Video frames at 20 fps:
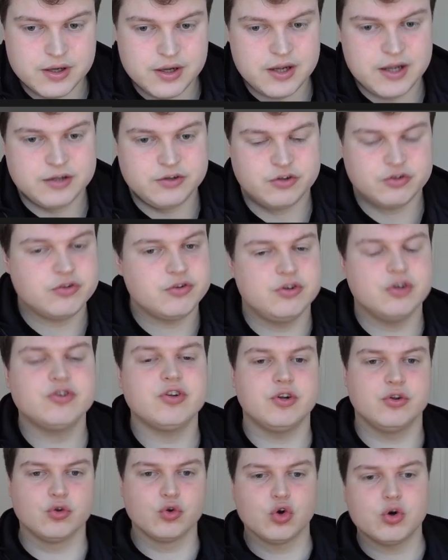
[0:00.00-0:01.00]
and just
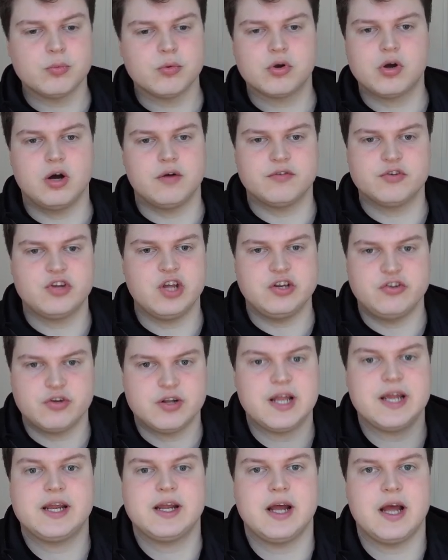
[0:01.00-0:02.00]
a normal conversation,
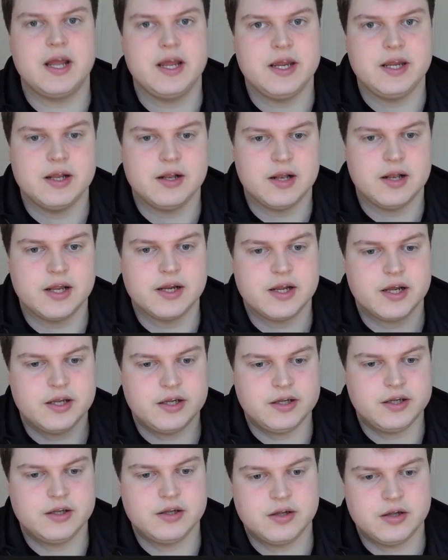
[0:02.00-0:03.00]
like
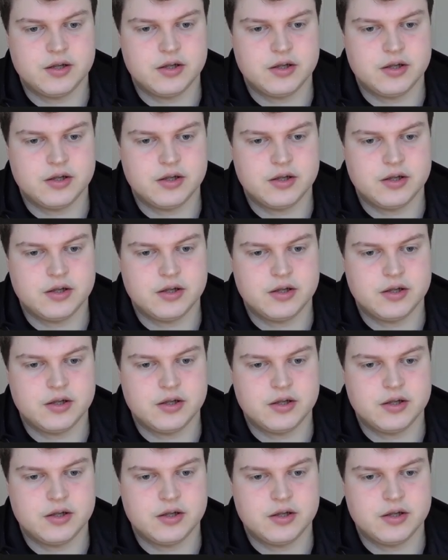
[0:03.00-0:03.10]
I